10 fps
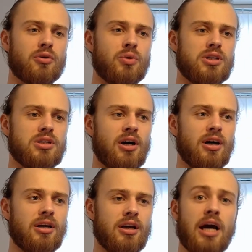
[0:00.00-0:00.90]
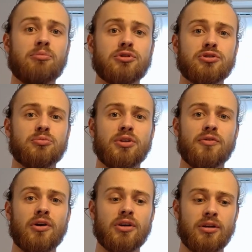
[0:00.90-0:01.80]
which I happen to be
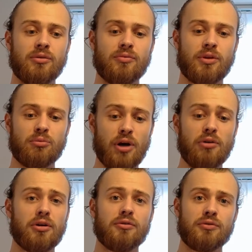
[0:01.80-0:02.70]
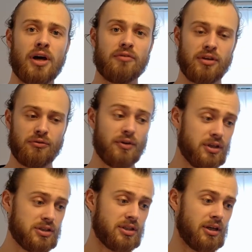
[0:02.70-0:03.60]
very proud of having
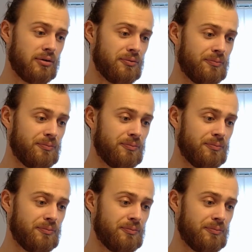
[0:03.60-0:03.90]
finished now.